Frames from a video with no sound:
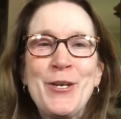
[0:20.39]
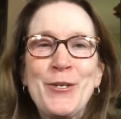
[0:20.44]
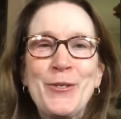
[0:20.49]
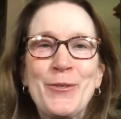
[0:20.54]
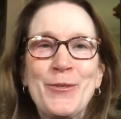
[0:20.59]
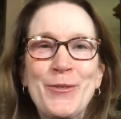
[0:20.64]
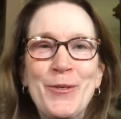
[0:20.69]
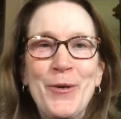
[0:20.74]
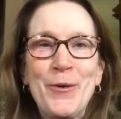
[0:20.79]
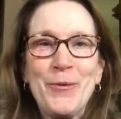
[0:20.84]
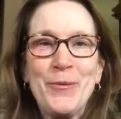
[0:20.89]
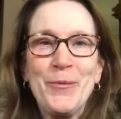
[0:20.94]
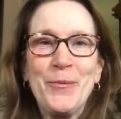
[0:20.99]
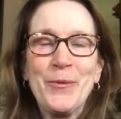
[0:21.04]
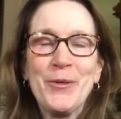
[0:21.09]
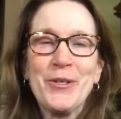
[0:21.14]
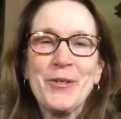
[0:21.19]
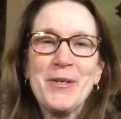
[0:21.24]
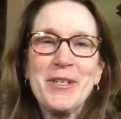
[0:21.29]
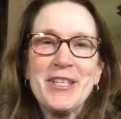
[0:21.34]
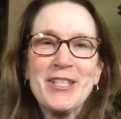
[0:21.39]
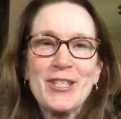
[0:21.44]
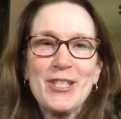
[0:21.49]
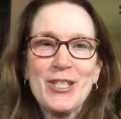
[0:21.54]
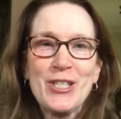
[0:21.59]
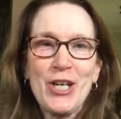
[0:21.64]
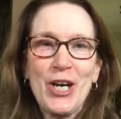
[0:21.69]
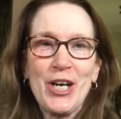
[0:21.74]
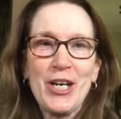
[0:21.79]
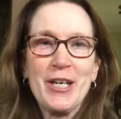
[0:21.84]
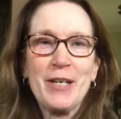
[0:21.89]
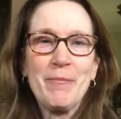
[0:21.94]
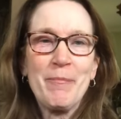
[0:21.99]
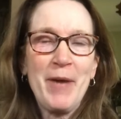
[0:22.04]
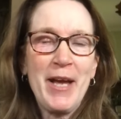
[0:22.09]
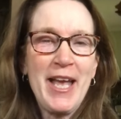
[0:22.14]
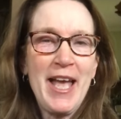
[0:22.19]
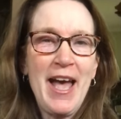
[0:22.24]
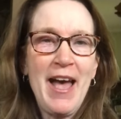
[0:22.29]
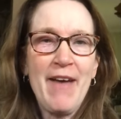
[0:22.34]
So we're going to start
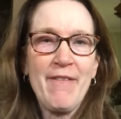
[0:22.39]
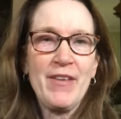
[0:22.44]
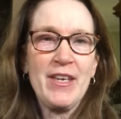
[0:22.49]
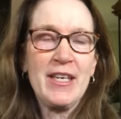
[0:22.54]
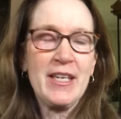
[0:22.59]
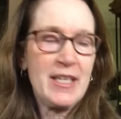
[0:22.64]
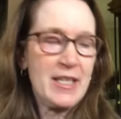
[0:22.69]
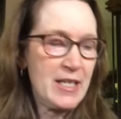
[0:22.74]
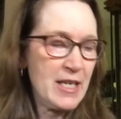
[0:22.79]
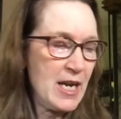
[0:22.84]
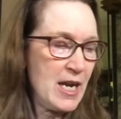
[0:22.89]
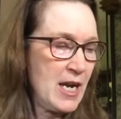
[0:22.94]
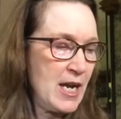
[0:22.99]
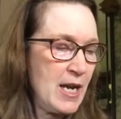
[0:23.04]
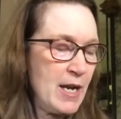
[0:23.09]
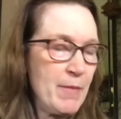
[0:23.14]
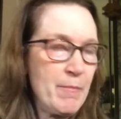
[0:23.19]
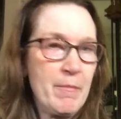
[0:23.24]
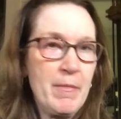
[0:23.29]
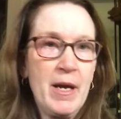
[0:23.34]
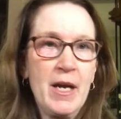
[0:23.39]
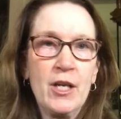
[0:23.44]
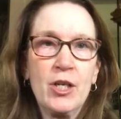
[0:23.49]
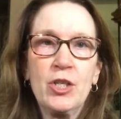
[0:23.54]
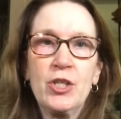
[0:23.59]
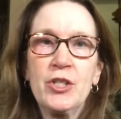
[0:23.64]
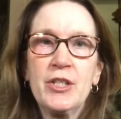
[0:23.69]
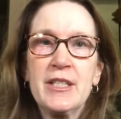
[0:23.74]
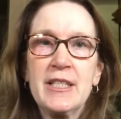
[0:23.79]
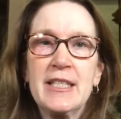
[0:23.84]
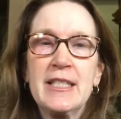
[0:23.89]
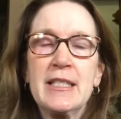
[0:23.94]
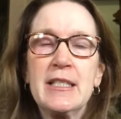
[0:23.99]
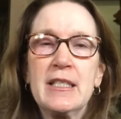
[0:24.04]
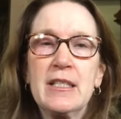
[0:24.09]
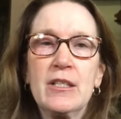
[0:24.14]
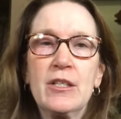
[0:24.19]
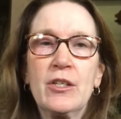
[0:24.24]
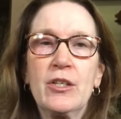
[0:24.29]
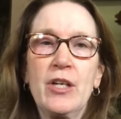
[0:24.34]
by having a
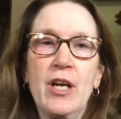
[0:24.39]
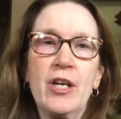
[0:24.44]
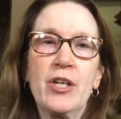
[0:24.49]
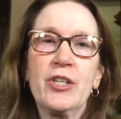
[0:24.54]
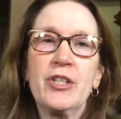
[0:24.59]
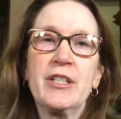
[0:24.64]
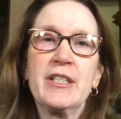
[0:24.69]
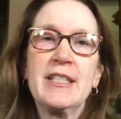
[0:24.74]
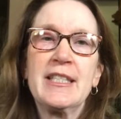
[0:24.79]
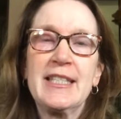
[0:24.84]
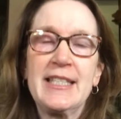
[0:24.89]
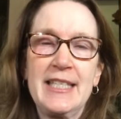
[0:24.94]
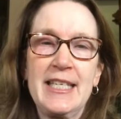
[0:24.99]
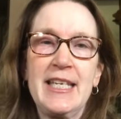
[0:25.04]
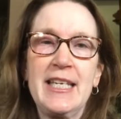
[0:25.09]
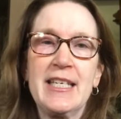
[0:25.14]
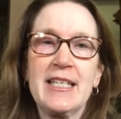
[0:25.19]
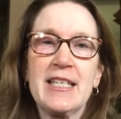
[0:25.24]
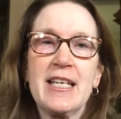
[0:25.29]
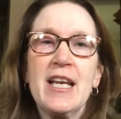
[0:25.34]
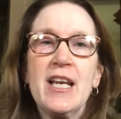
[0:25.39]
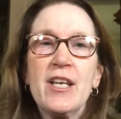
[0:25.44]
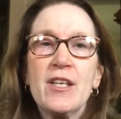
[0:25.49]
good seat.